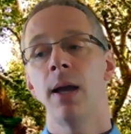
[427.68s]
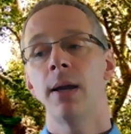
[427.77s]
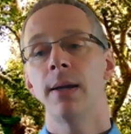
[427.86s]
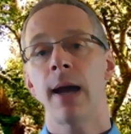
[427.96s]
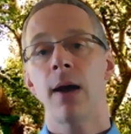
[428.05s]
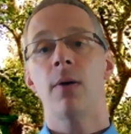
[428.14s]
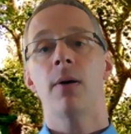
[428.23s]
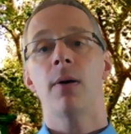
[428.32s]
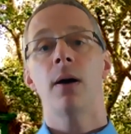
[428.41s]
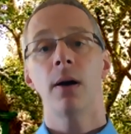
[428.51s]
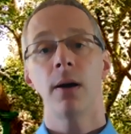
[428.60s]
Now,
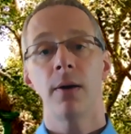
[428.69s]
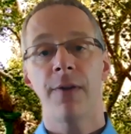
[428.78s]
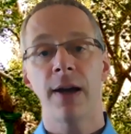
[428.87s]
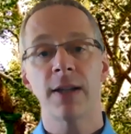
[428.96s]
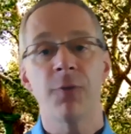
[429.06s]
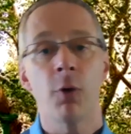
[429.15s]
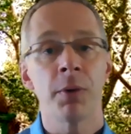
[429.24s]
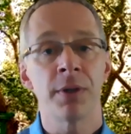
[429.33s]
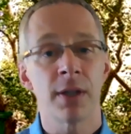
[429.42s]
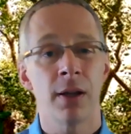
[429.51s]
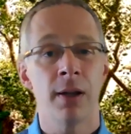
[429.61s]
fast forward
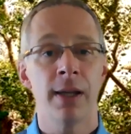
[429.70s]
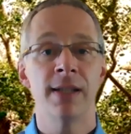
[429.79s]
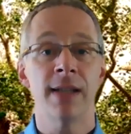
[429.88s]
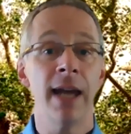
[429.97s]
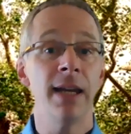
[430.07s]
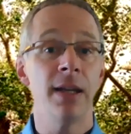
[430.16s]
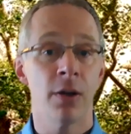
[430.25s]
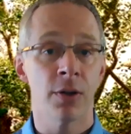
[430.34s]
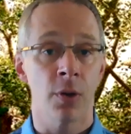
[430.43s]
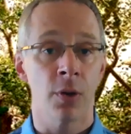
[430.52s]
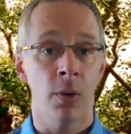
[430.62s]
until he's 80
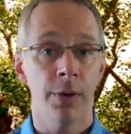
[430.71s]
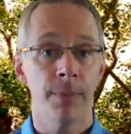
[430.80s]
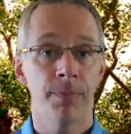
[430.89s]
years old.